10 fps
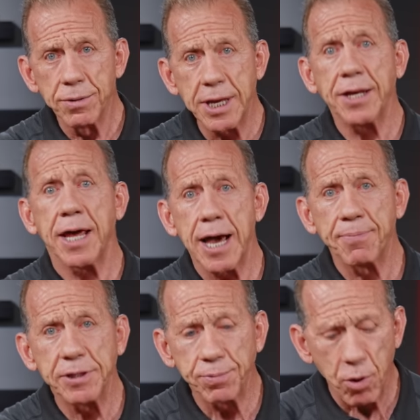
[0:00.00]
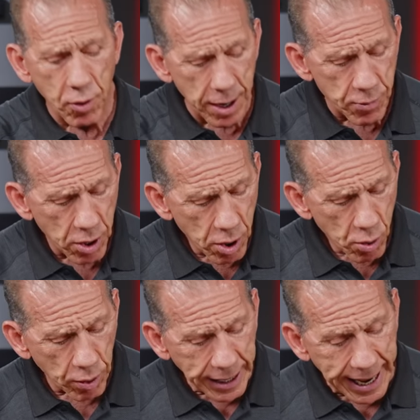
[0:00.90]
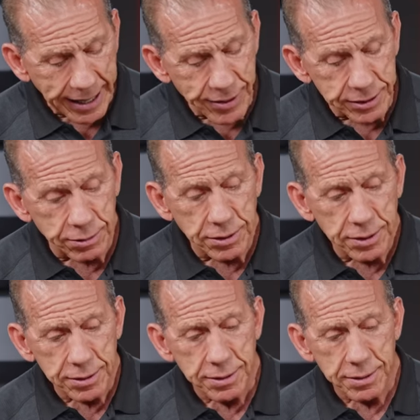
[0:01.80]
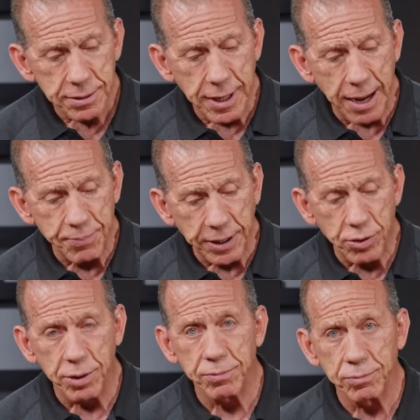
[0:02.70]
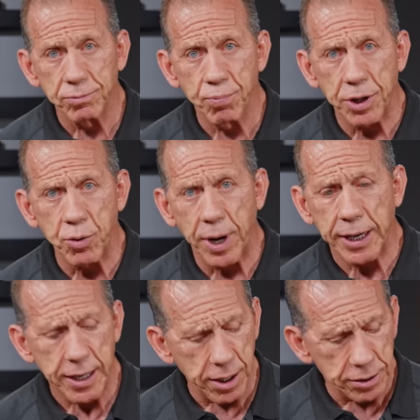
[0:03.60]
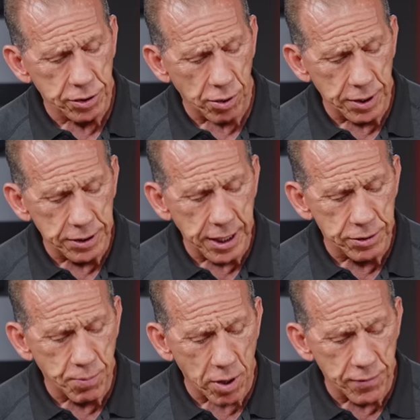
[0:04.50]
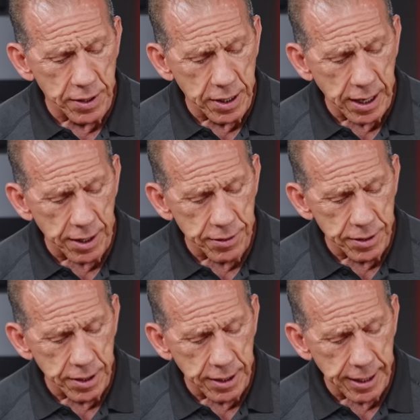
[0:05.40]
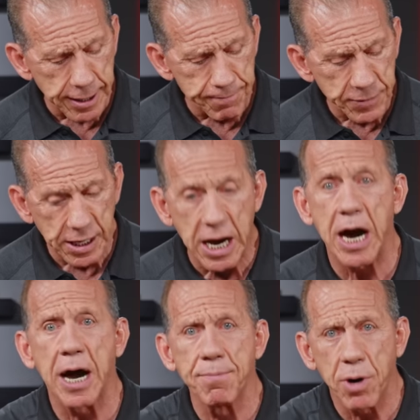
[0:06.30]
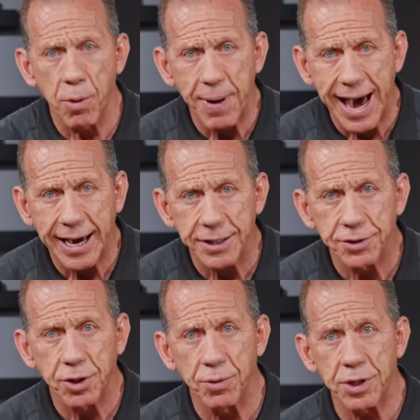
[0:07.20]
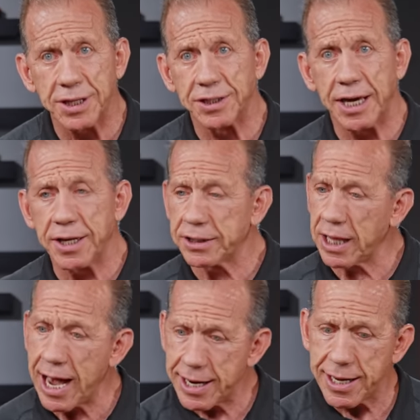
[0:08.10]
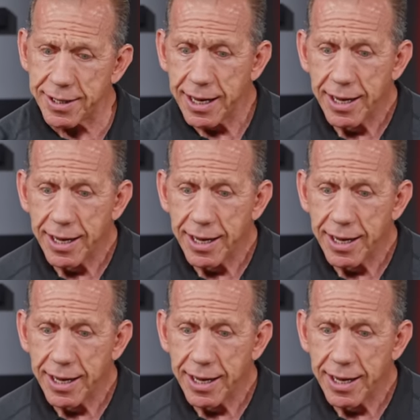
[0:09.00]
10-day uh, optics program. We're going to add this optic to it pretty quick here. So this is part of the, uh, the uh, combo package. So you can send the slide in,